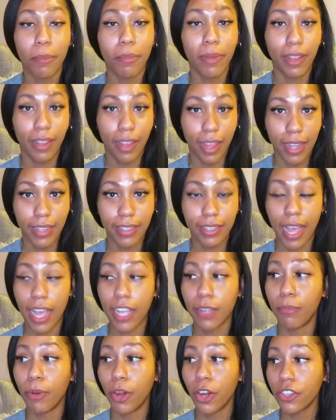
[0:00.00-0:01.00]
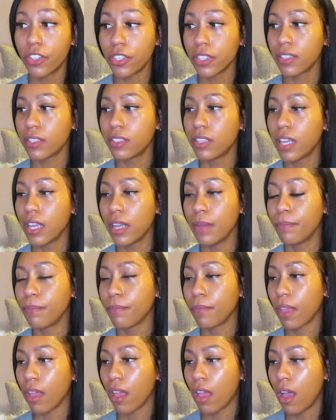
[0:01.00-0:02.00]
Plus. I purchased it,
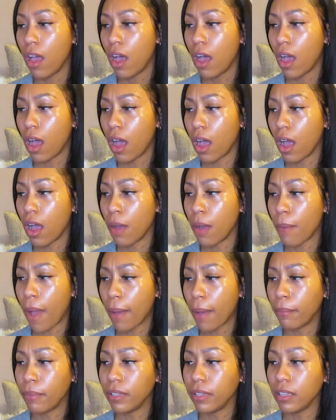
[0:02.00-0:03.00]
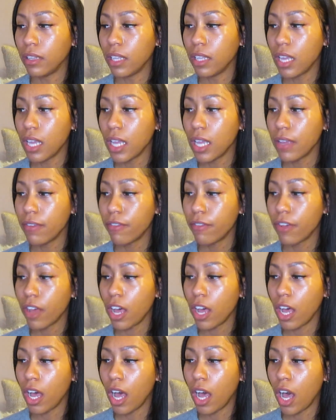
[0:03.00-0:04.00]
I believe,
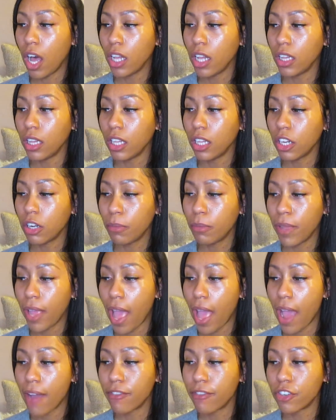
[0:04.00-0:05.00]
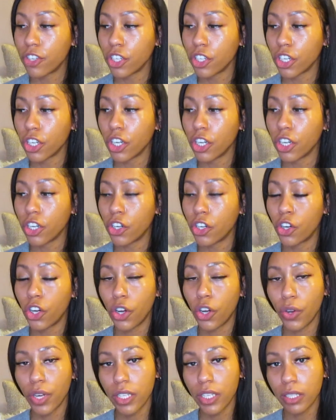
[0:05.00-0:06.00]
a little bit after
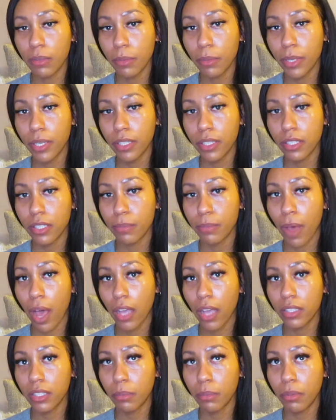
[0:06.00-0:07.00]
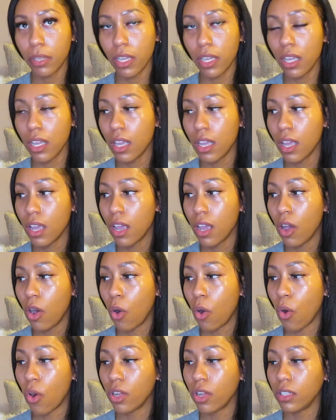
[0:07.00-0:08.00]
Christmas, possibly,
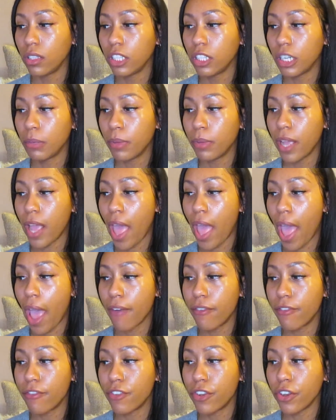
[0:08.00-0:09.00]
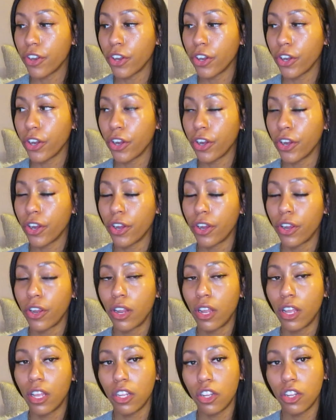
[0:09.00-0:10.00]
or a little bit after
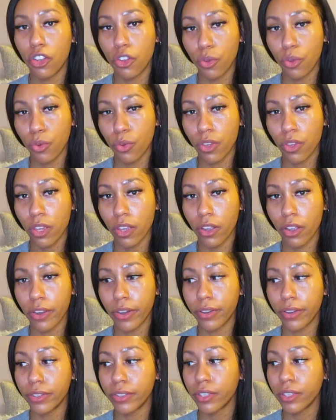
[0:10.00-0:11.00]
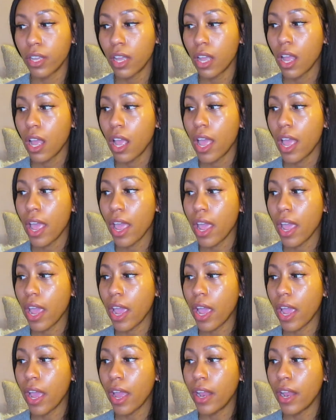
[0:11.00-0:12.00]
New Year's,
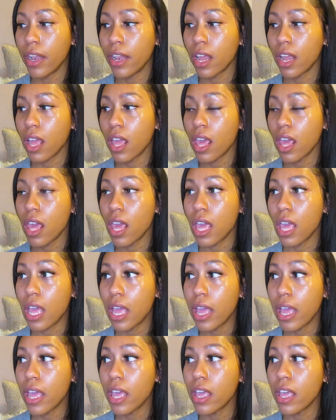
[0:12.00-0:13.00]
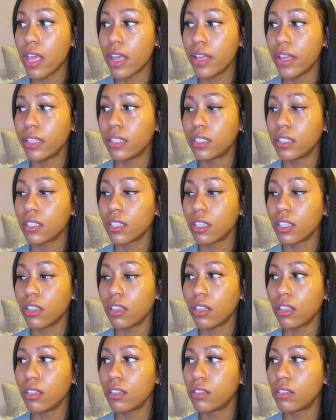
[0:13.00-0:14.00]
and it is
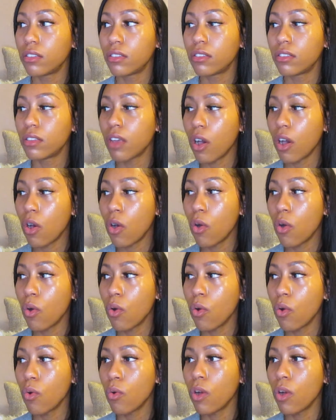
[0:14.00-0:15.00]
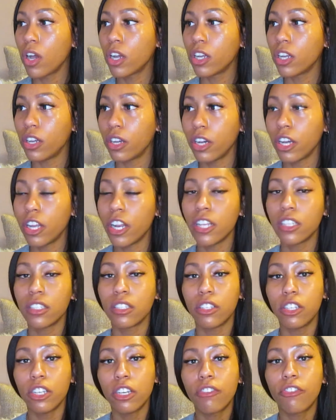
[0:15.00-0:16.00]
so good. It's
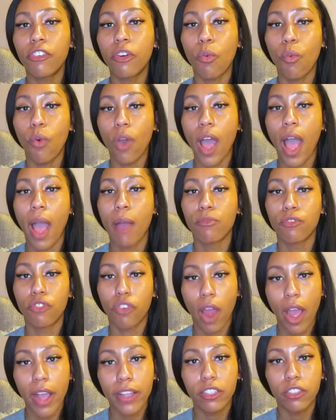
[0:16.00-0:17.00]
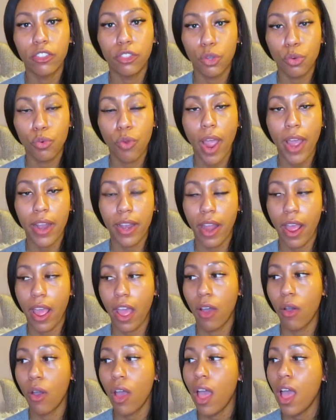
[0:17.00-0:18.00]
good for what I'm trying to do right
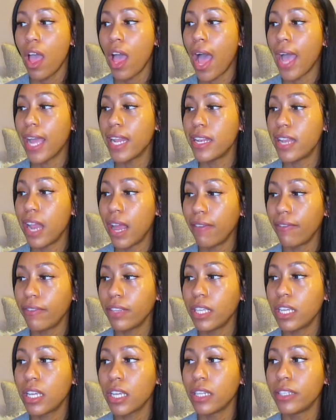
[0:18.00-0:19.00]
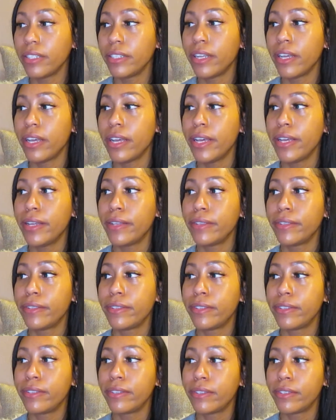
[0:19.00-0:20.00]
now. I definitely can
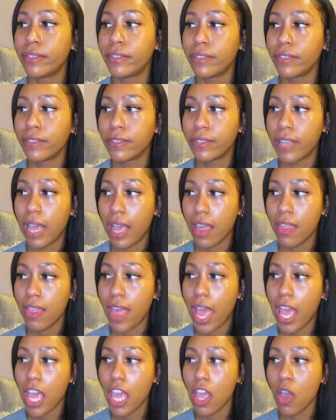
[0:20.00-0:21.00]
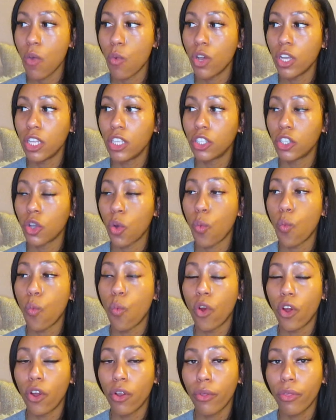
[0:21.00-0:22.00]
say that it was
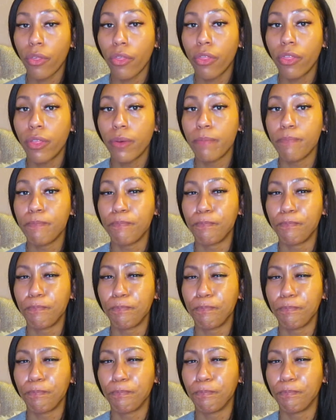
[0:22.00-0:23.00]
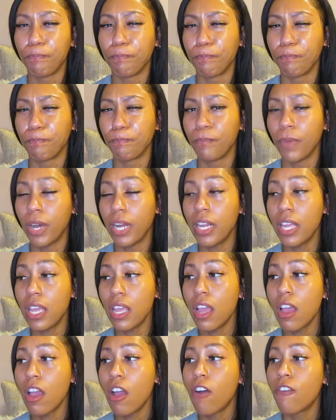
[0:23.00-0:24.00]
worth the money
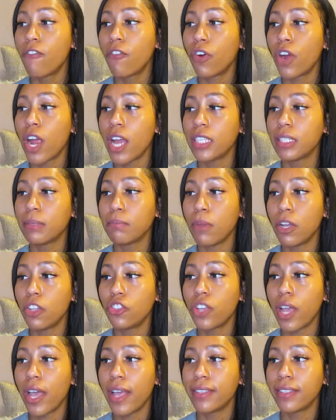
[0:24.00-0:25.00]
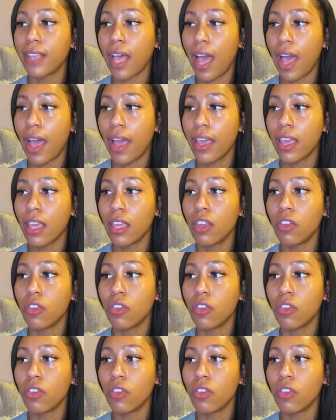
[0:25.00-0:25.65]
for as much as I